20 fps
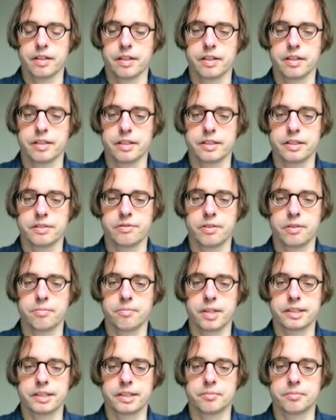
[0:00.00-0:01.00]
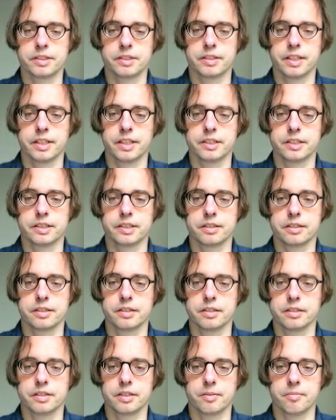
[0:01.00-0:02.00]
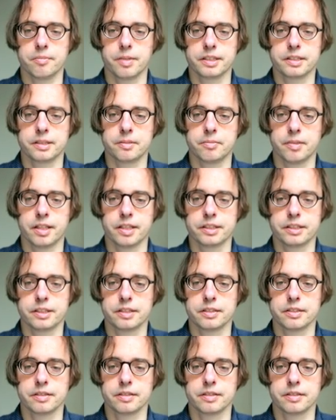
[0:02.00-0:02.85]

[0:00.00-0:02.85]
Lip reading: is for maximization, so maximize